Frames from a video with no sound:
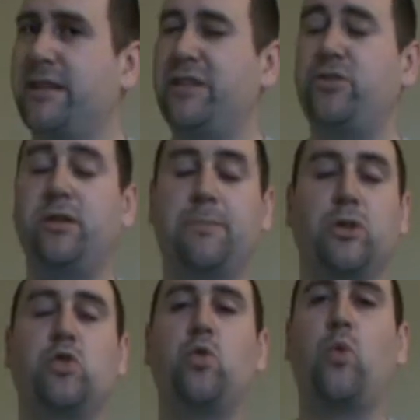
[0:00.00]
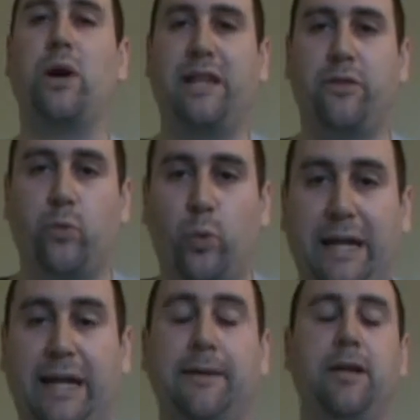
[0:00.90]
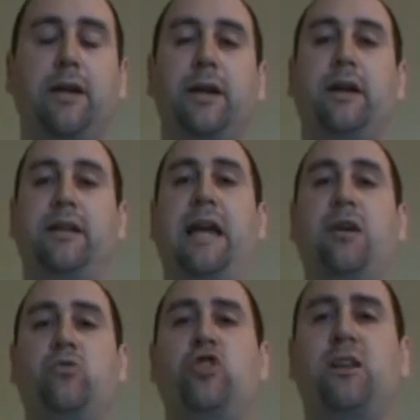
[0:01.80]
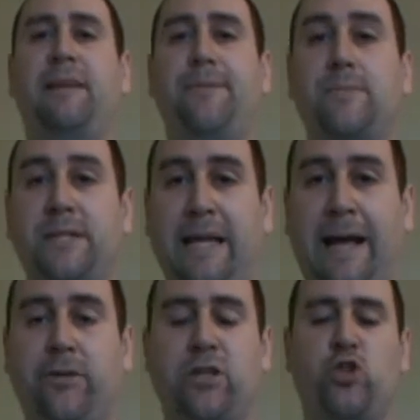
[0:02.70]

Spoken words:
issue number 23. Now, John Layman has been telling a